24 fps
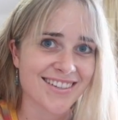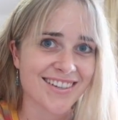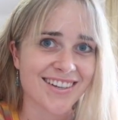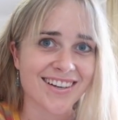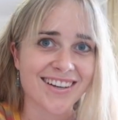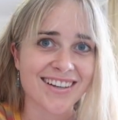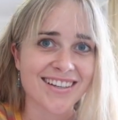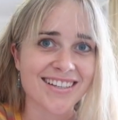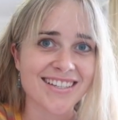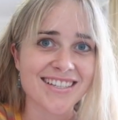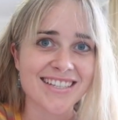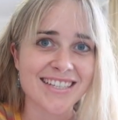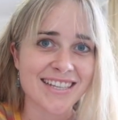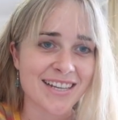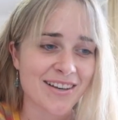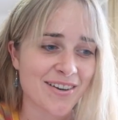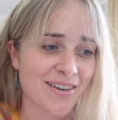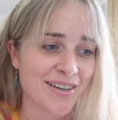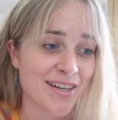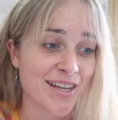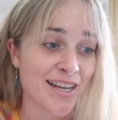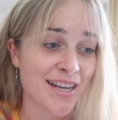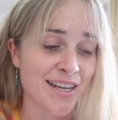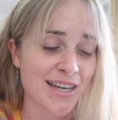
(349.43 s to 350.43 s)
you're going to see
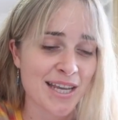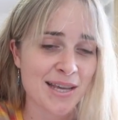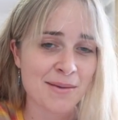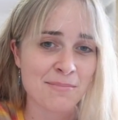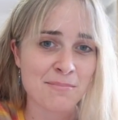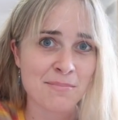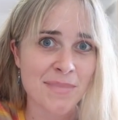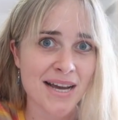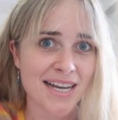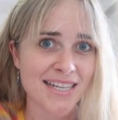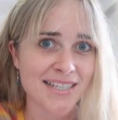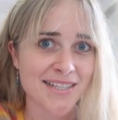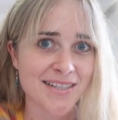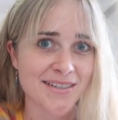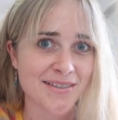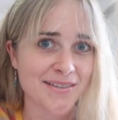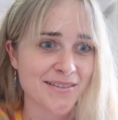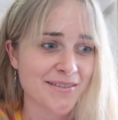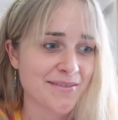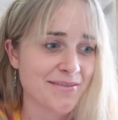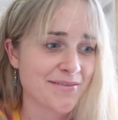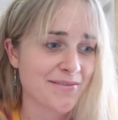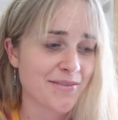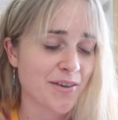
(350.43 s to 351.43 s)
on any
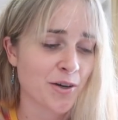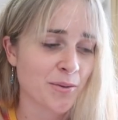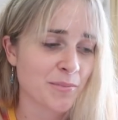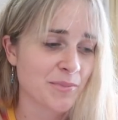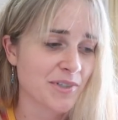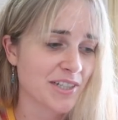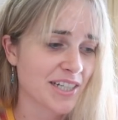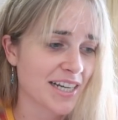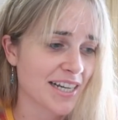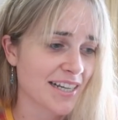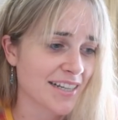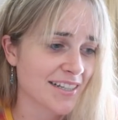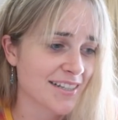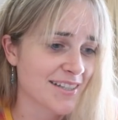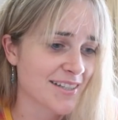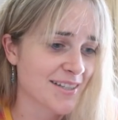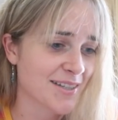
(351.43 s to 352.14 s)
massive object,